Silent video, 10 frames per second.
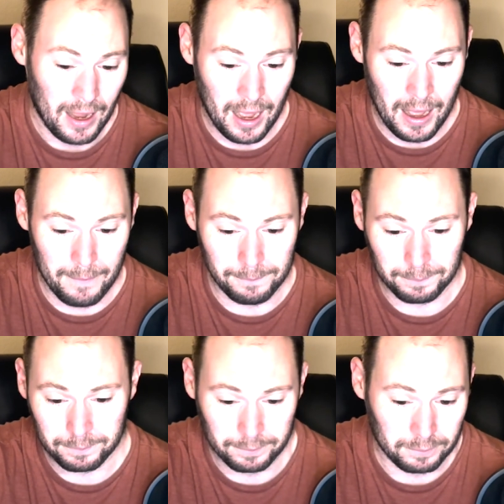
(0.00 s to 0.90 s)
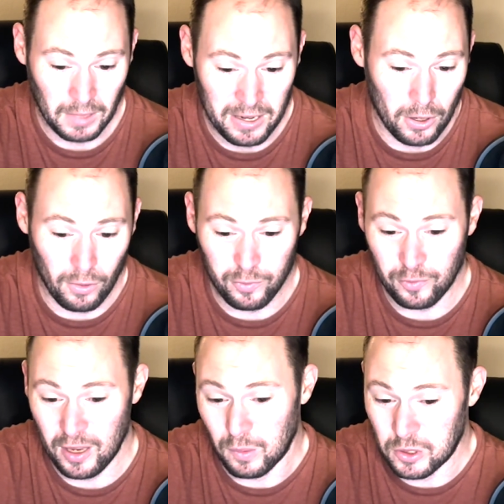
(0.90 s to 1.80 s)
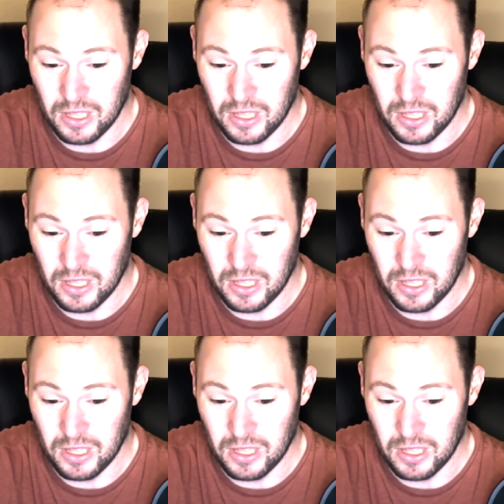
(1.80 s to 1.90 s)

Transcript: And Noah Fifita was